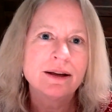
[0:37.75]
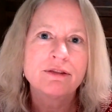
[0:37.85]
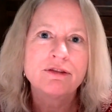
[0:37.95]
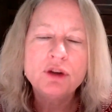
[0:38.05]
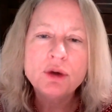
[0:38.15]
a
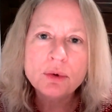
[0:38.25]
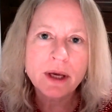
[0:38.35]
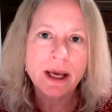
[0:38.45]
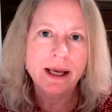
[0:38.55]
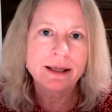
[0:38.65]
few
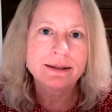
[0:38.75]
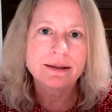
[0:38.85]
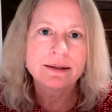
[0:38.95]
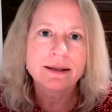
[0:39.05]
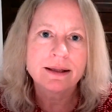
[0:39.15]

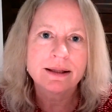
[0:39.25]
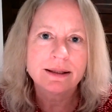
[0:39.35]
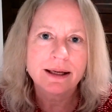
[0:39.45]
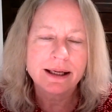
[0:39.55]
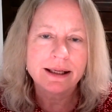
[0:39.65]
cases in the
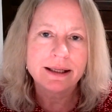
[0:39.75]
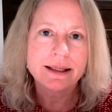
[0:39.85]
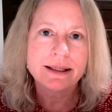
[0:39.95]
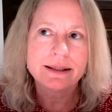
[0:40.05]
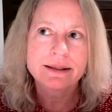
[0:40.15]

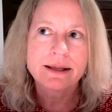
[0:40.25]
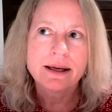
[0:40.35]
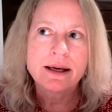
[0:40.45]
90s